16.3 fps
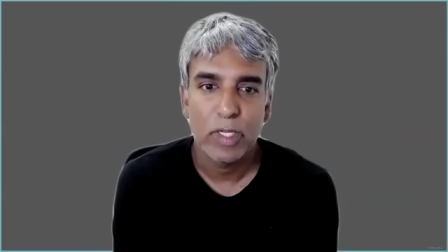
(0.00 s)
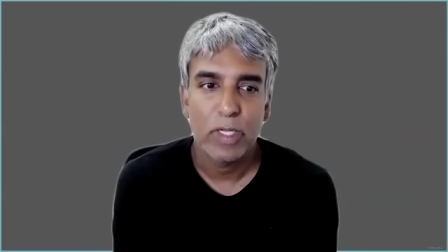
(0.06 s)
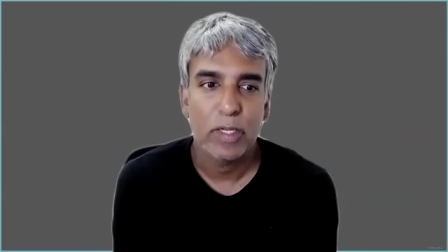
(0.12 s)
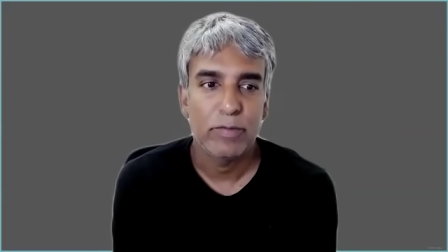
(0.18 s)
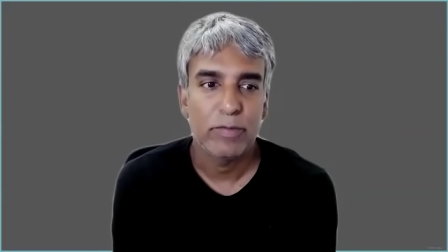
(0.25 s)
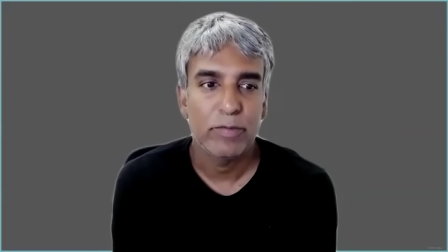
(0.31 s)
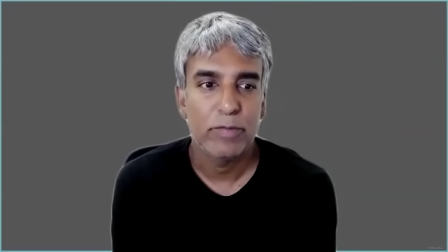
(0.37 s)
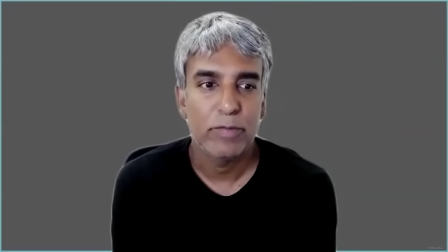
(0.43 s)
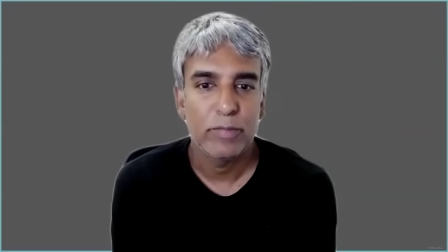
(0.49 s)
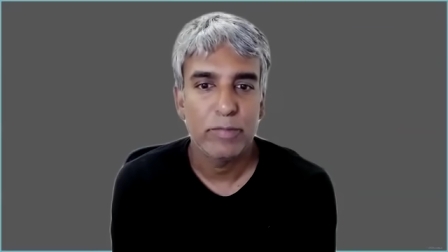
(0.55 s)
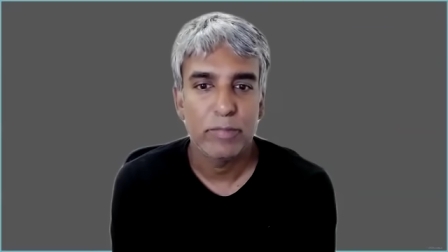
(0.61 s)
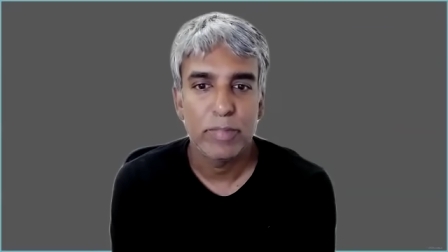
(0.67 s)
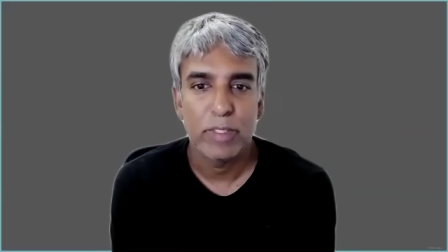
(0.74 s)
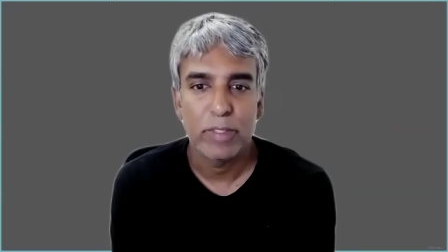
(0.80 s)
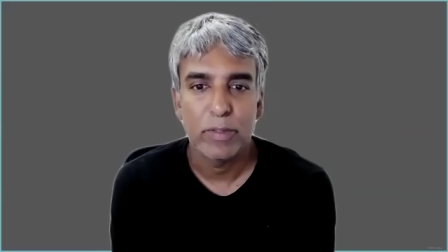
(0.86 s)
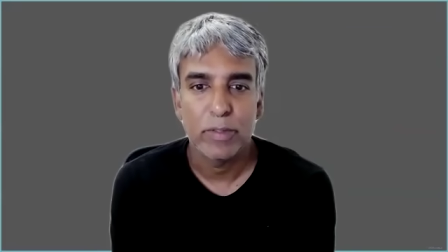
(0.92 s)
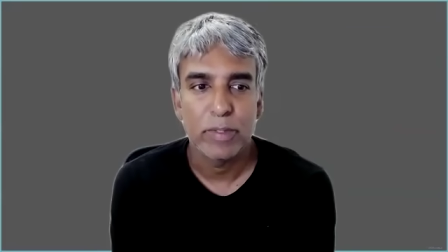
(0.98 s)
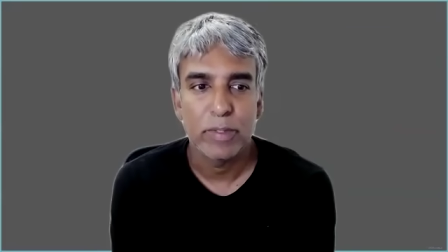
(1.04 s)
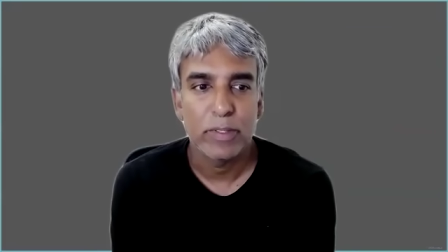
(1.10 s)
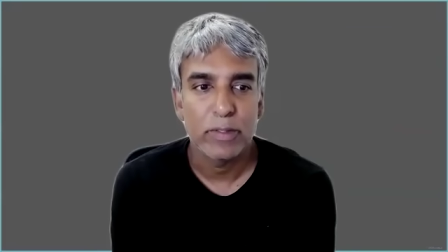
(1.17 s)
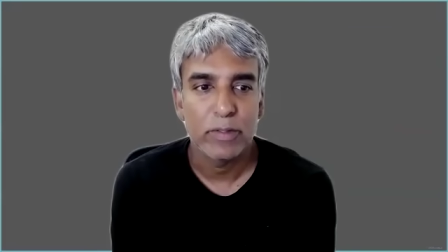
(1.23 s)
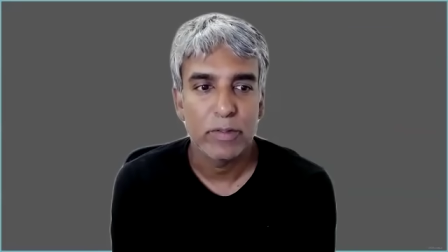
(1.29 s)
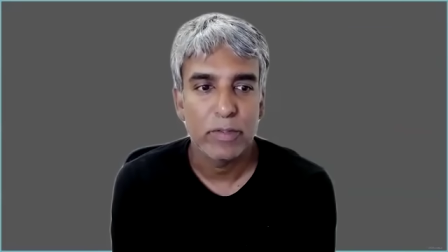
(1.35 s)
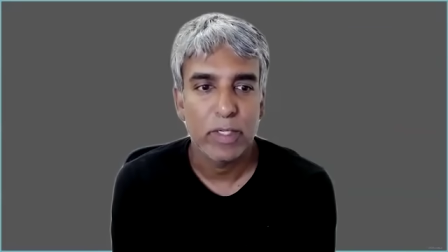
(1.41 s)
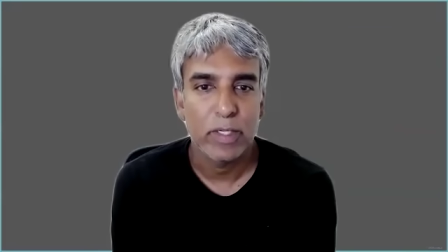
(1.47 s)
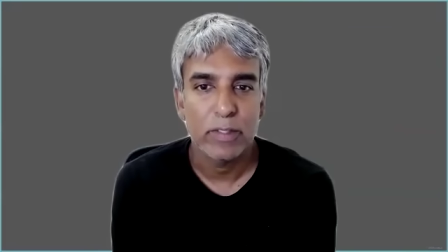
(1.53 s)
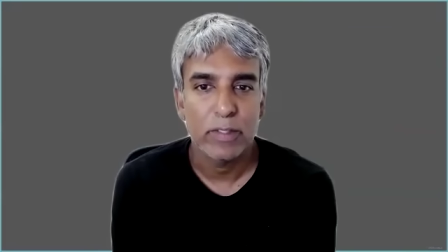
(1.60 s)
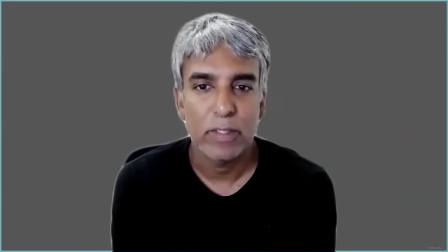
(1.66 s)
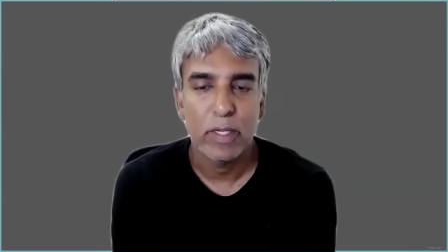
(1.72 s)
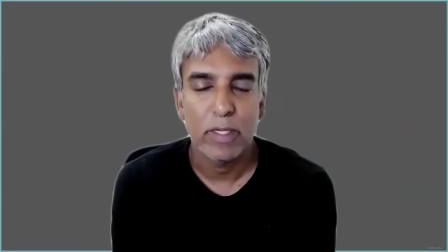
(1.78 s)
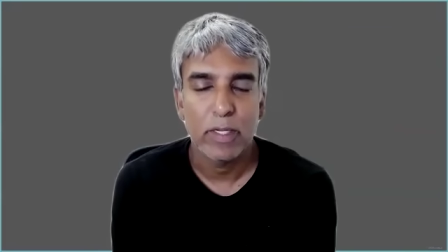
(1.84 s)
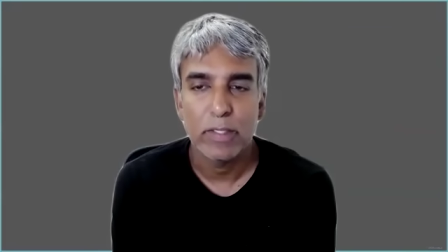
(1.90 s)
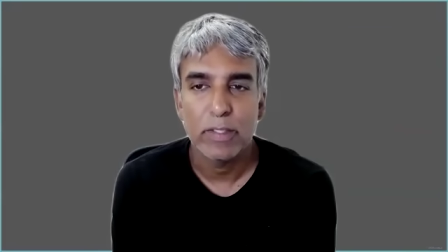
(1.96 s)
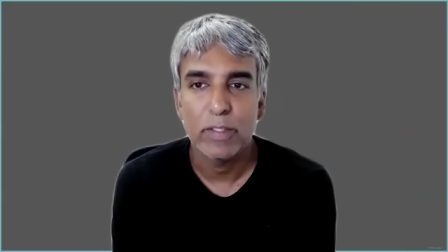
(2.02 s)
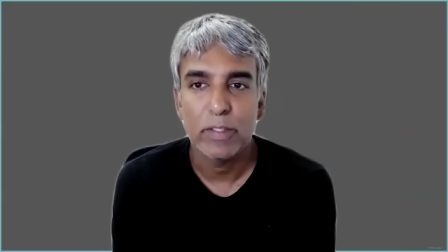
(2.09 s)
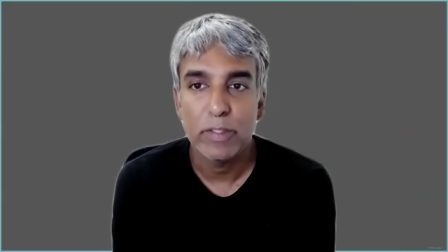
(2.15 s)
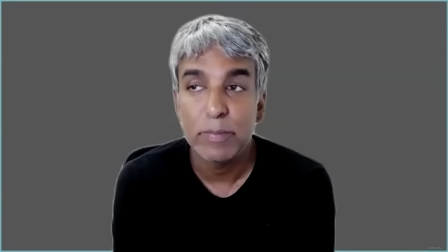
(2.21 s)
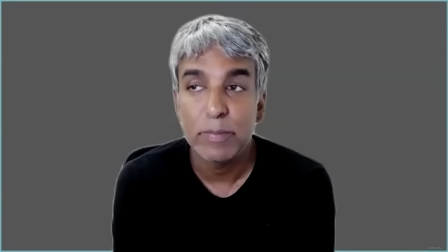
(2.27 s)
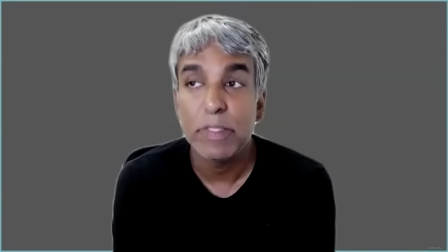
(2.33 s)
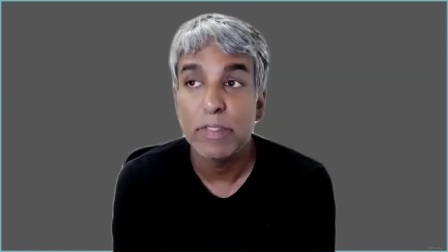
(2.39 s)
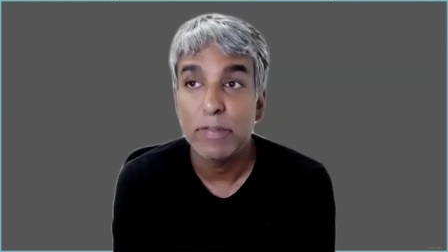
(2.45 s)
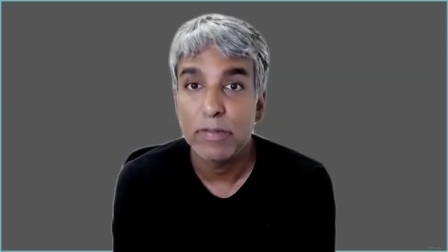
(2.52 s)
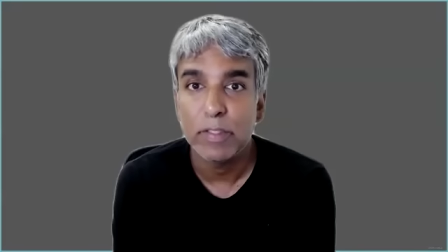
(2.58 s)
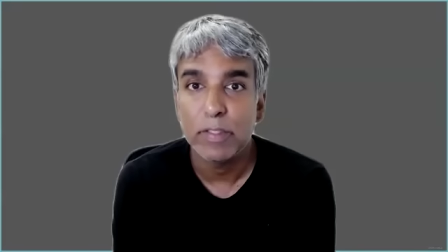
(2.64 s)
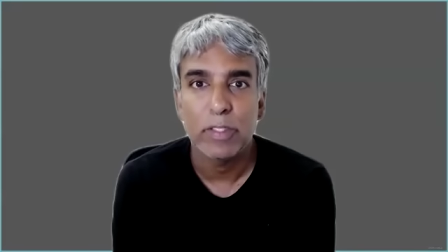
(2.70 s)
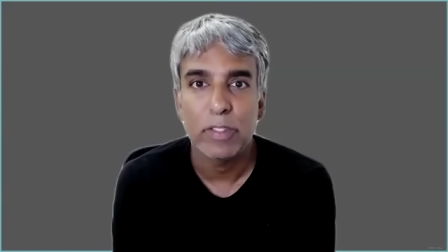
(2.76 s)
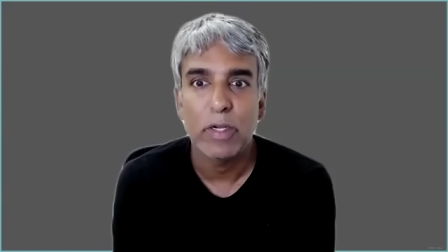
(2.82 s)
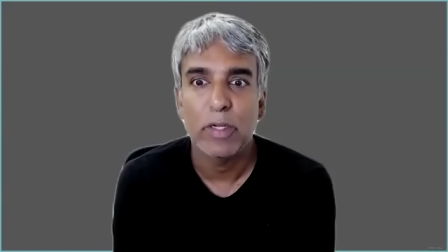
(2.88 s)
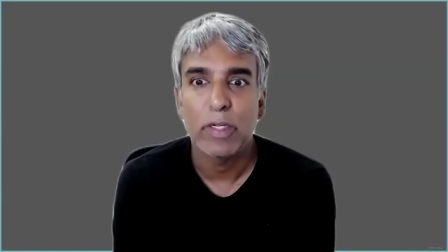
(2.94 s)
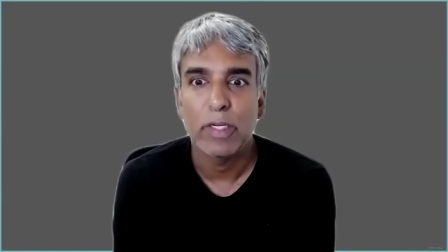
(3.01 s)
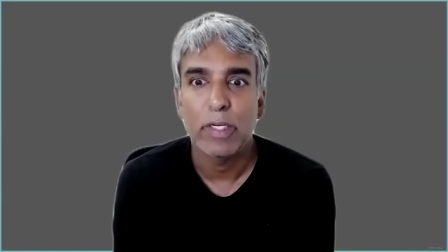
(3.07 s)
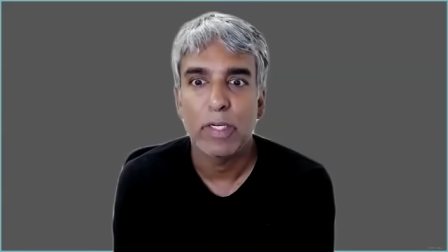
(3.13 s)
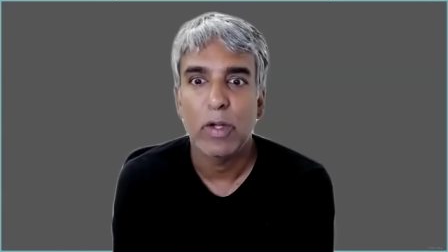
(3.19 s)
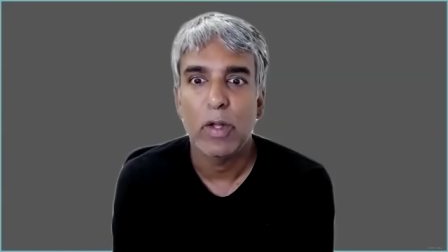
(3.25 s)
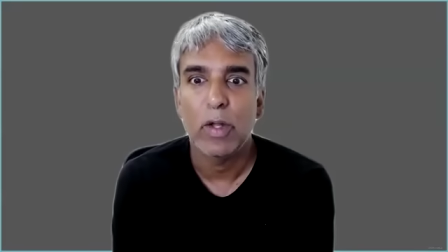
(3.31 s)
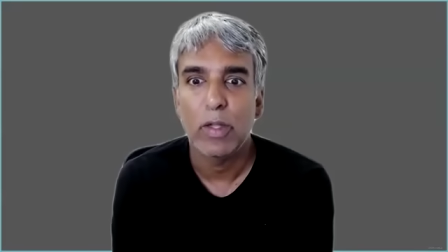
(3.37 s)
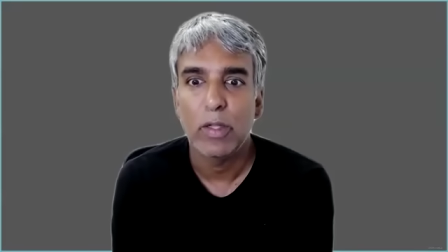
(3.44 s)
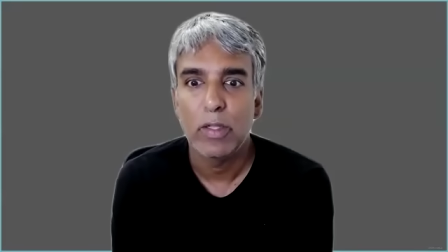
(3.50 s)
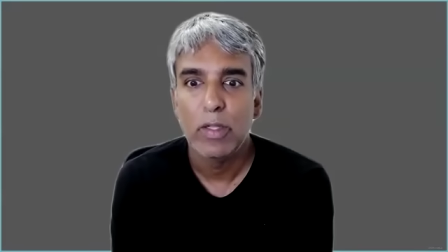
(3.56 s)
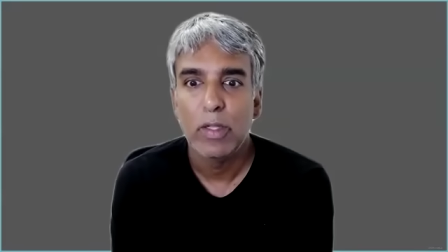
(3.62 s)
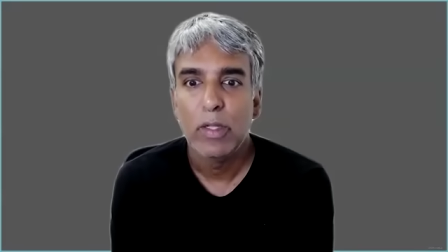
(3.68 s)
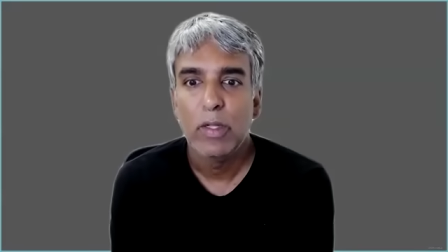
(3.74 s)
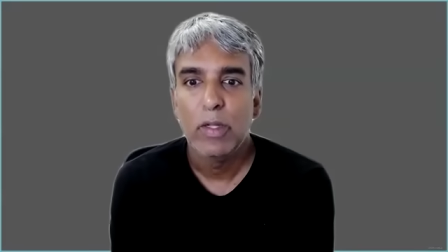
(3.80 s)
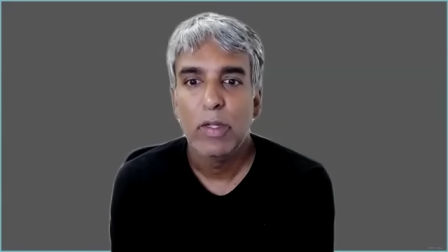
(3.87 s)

have been doing this genocide and specifically targeting all